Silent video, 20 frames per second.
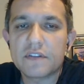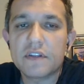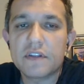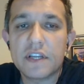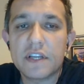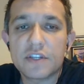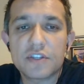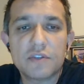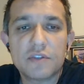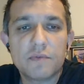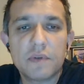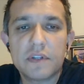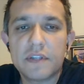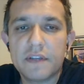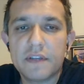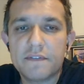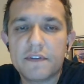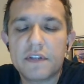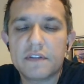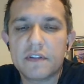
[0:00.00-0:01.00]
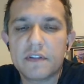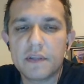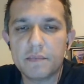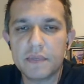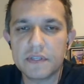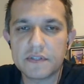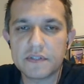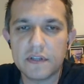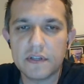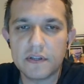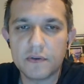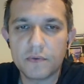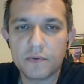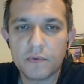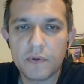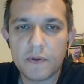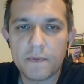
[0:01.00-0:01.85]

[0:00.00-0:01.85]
connection will definitely be slow